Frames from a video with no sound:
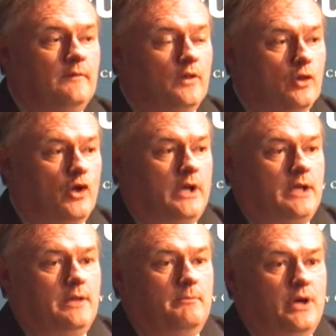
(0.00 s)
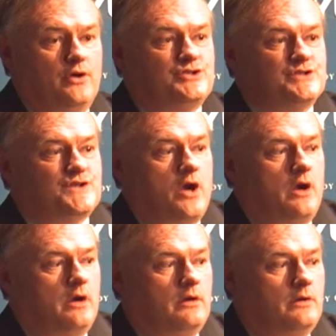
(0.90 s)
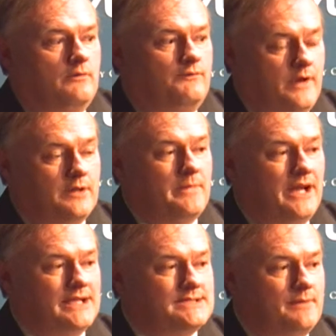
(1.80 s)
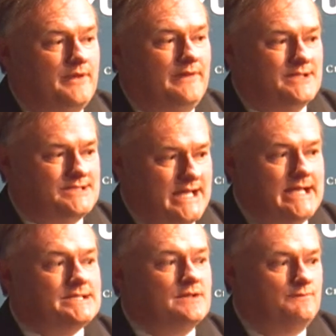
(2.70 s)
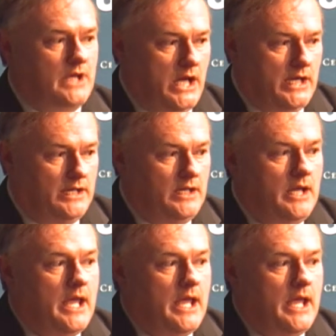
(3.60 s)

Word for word: look, marriages are fundamentally something that states have done,